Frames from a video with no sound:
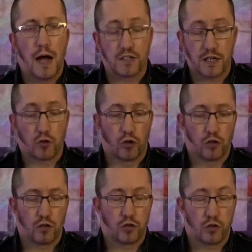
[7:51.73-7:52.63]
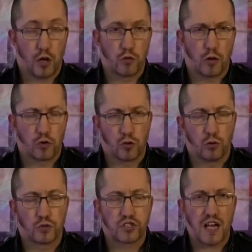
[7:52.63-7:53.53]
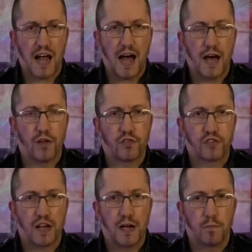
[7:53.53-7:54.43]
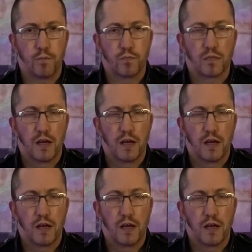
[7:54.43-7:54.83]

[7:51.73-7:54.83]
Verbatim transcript: so they call the Go Go Cult, and um,